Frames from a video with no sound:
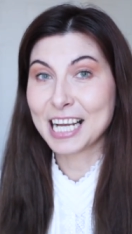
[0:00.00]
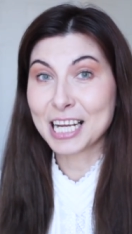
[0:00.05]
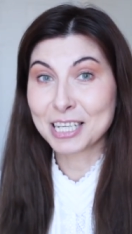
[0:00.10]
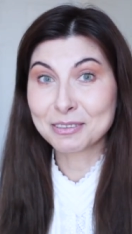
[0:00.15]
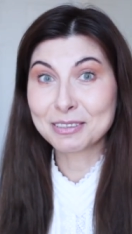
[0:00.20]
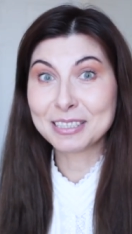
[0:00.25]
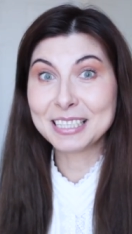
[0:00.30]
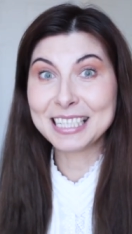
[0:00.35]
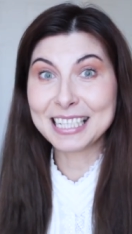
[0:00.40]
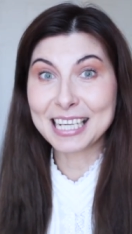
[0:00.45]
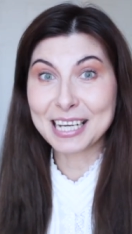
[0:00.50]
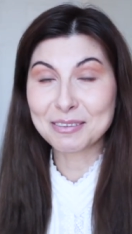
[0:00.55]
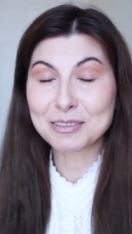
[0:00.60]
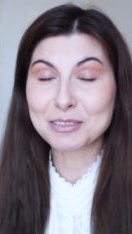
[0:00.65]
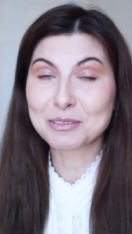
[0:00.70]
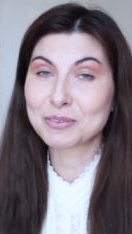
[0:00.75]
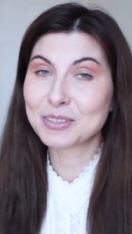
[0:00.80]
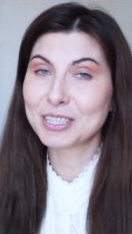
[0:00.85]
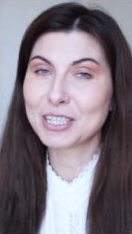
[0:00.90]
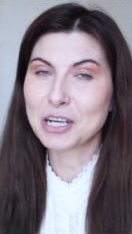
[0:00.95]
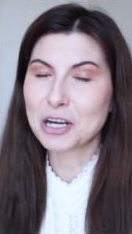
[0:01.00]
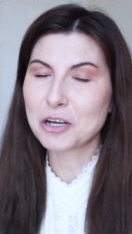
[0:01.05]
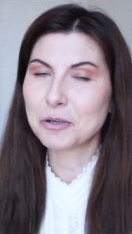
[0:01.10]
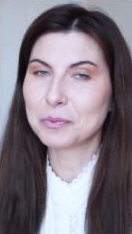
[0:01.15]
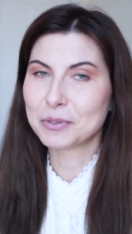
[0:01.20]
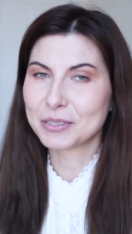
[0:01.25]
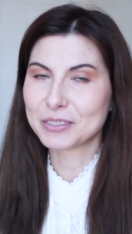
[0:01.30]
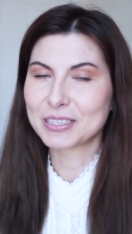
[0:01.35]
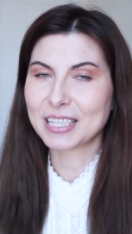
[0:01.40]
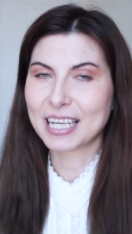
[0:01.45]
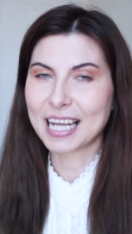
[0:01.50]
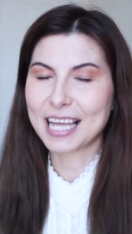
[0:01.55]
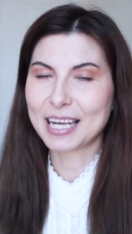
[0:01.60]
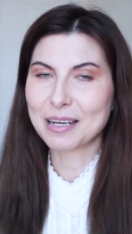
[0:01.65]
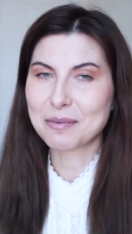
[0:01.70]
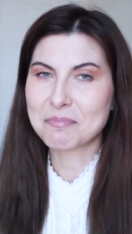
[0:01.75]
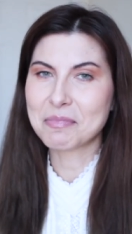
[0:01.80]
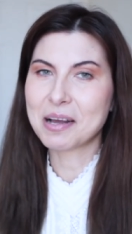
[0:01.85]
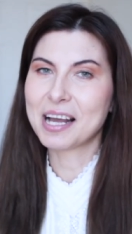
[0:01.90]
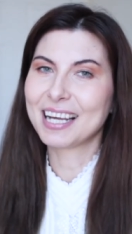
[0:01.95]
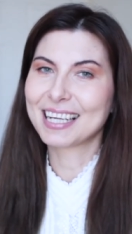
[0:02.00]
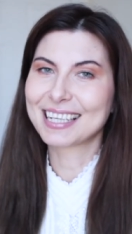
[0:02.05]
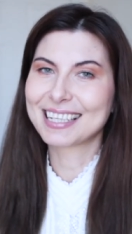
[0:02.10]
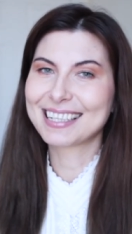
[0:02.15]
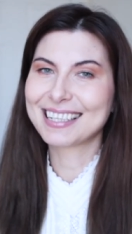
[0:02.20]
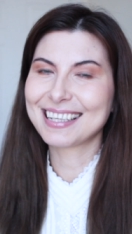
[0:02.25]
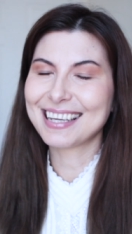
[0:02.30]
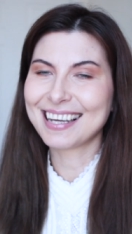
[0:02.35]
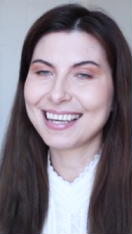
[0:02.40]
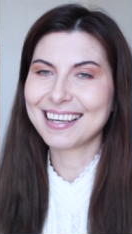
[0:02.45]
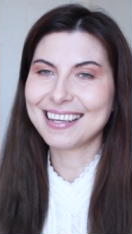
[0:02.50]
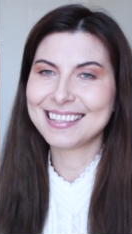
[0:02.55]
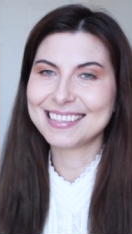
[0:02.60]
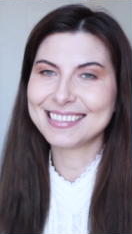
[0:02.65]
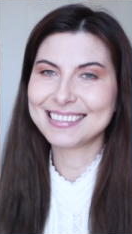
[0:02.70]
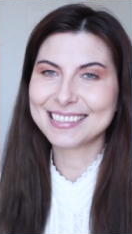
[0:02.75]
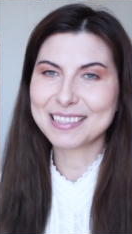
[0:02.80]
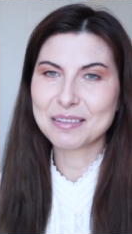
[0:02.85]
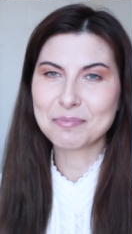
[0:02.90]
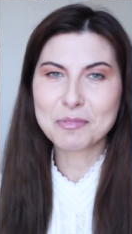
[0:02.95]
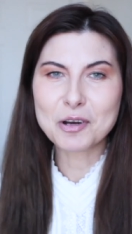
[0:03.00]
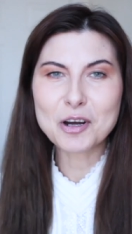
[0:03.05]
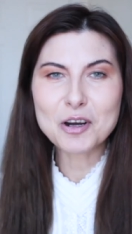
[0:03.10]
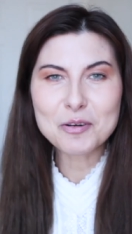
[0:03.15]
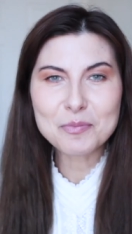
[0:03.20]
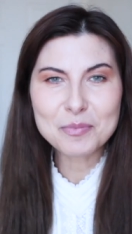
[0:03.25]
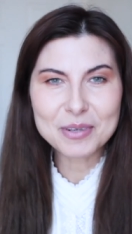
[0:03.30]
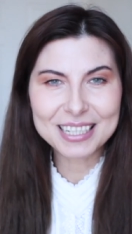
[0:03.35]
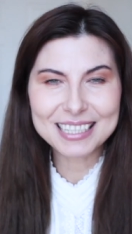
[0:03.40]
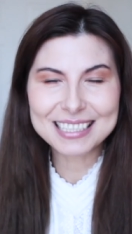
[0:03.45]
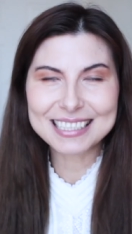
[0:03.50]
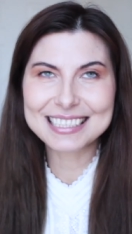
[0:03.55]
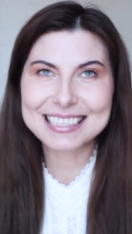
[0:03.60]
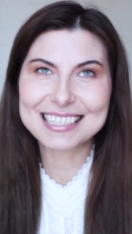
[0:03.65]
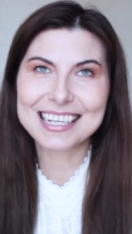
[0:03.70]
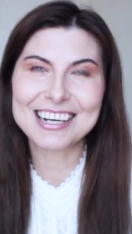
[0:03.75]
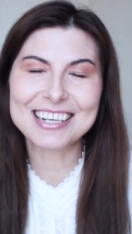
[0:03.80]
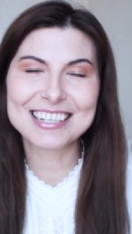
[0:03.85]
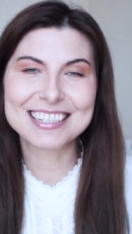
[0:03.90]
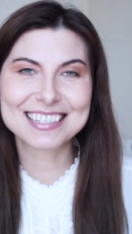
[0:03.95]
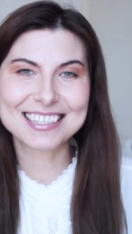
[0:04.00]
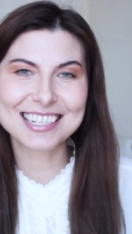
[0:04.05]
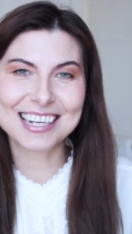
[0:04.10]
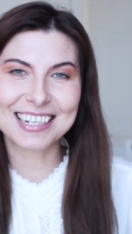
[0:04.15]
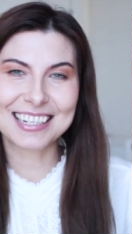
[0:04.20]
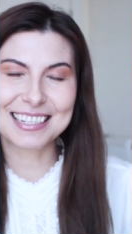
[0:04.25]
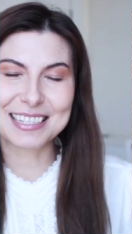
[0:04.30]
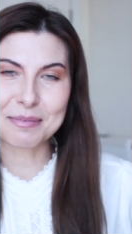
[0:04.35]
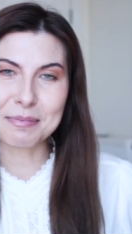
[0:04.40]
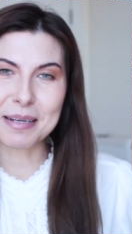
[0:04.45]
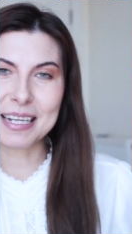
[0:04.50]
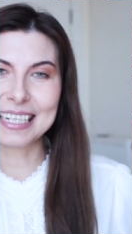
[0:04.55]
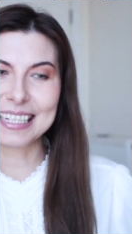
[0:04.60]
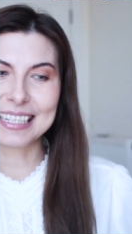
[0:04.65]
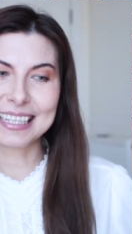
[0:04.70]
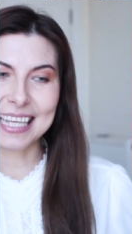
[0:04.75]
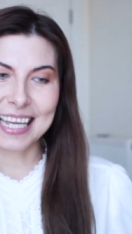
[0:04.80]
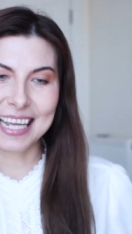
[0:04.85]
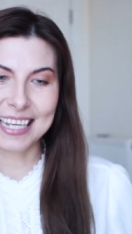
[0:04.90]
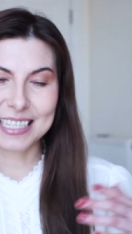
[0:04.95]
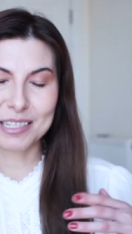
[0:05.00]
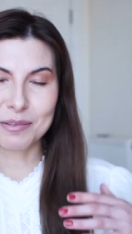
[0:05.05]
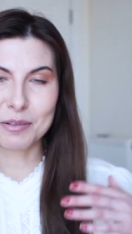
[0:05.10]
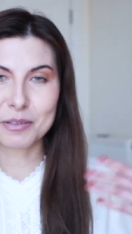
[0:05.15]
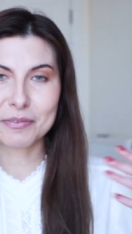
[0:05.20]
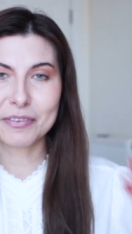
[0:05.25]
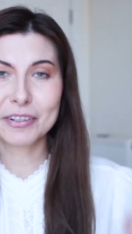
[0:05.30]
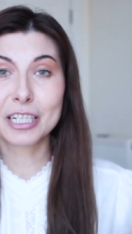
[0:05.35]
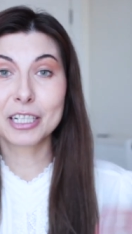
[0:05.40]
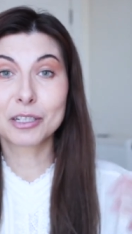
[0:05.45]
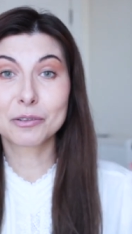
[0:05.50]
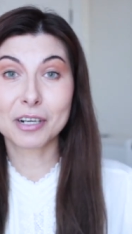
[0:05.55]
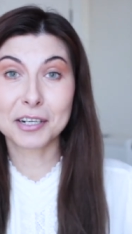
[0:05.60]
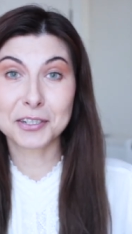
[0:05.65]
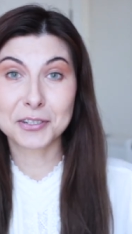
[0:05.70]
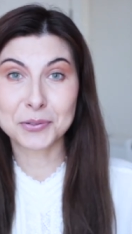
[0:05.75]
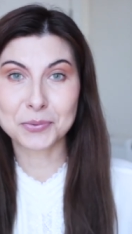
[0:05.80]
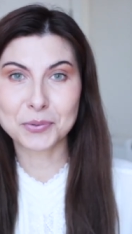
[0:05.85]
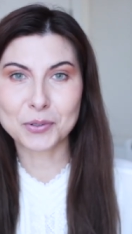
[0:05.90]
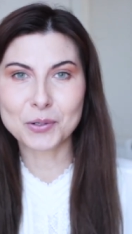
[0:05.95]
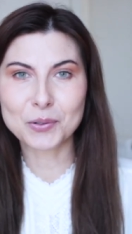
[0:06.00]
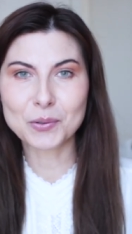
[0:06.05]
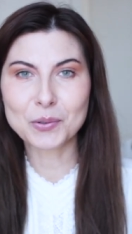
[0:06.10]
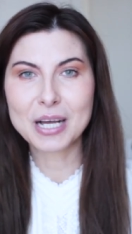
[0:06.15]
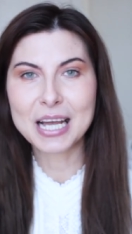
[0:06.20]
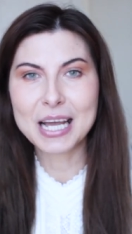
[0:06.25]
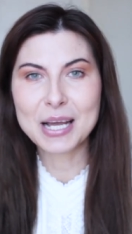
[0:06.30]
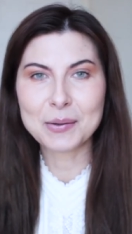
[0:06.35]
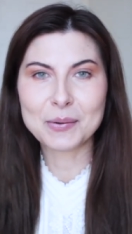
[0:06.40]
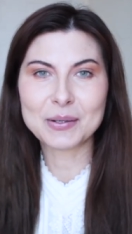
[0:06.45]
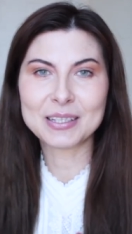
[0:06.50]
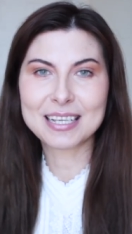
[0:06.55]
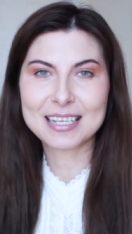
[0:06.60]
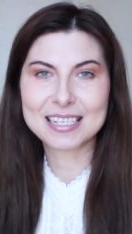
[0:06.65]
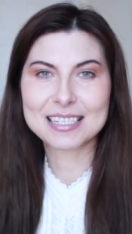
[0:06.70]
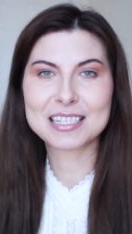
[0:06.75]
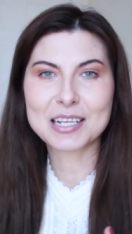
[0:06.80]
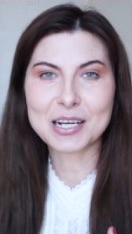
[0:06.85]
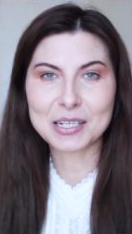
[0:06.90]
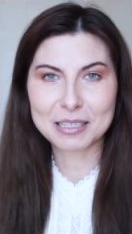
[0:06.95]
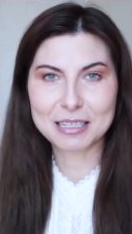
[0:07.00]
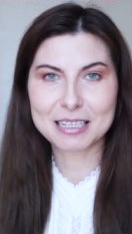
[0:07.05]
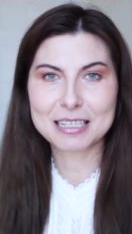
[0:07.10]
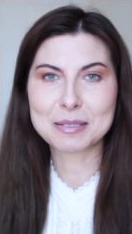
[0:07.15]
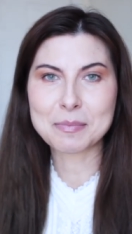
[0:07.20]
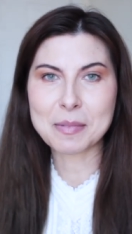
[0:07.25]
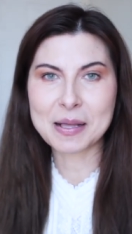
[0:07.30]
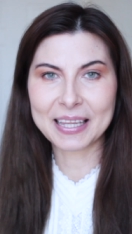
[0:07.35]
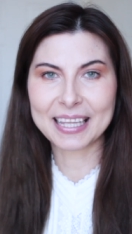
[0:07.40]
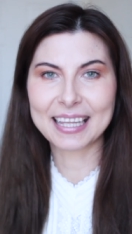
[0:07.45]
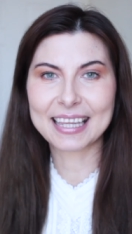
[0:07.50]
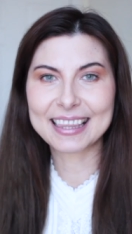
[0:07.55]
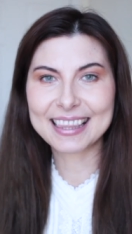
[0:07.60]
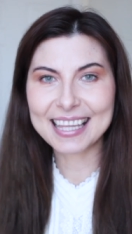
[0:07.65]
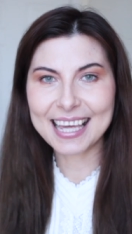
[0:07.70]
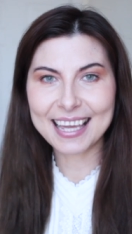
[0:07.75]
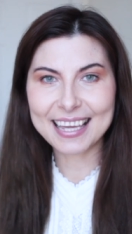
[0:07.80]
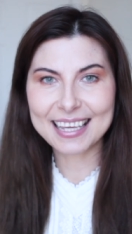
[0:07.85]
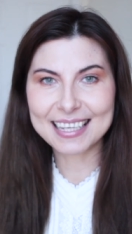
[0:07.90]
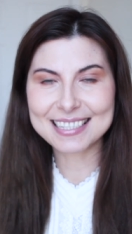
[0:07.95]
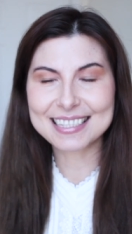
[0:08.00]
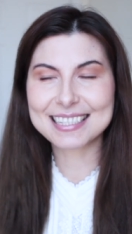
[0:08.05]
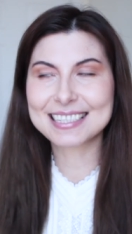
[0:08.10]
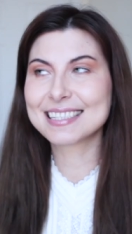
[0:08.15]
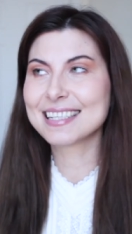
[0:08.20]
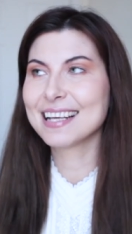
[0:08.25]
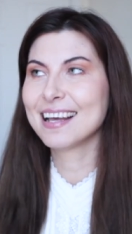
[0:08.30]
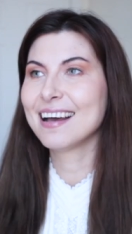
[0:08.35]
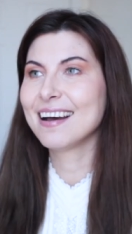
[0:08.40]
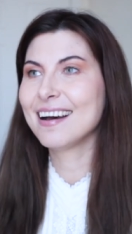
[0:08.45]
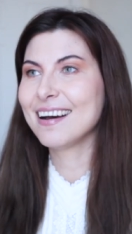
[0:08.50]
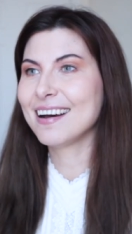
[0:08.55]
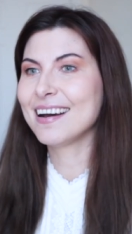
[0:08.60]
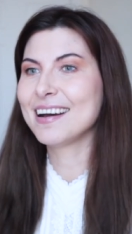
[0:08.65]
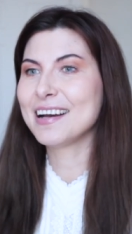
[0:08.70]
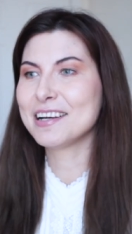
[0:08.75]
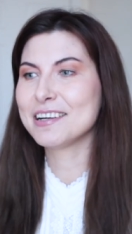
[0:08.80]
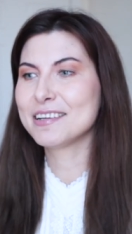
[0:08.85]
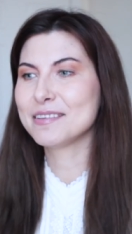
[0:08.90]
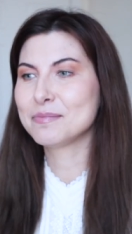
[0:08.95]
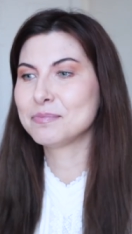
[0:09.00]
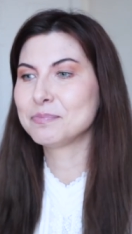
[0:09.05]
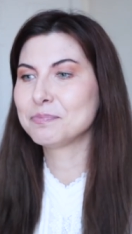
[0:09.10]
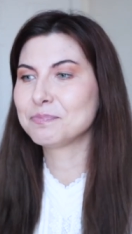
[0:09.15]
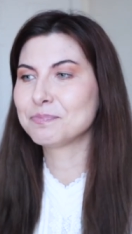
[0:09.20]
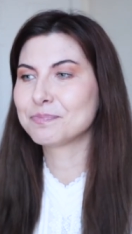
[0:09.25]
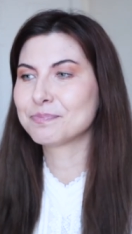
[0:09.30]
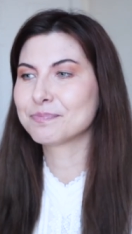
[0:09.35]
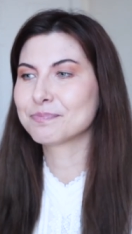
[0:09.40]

I really, I was really hoping to get it back. And the moment I started smelling things, it was very gradual. When I started smelling things, um,